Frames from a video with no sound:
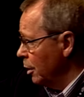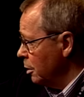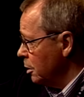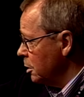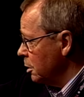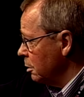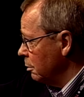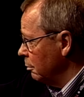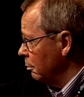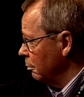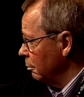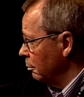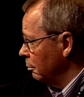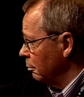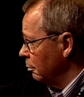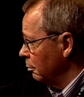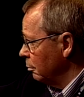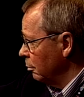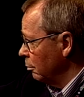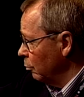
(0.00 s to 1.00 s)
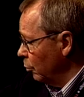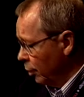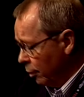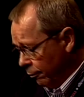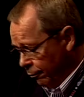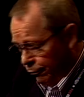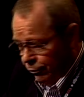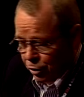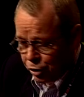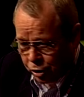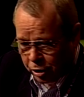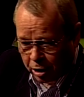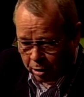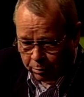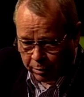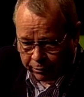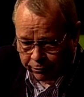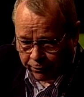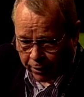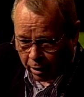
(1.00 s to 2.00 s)
is, where the fish can
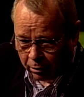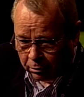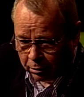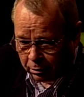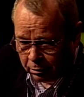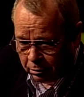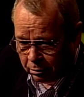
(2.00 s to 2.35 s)
be found,